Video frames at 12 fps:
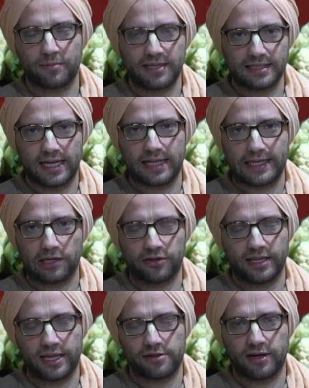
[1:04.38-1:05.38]
mentality, on
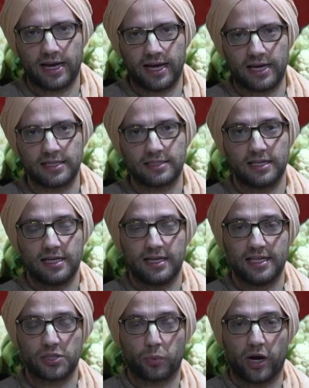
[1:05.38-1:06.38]
the other hand,
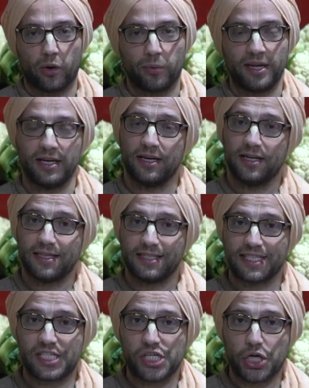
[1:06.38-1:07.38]
is where we
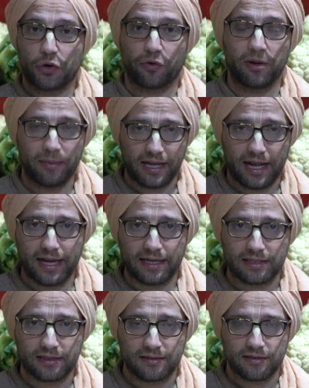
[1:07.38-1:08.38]
discriminate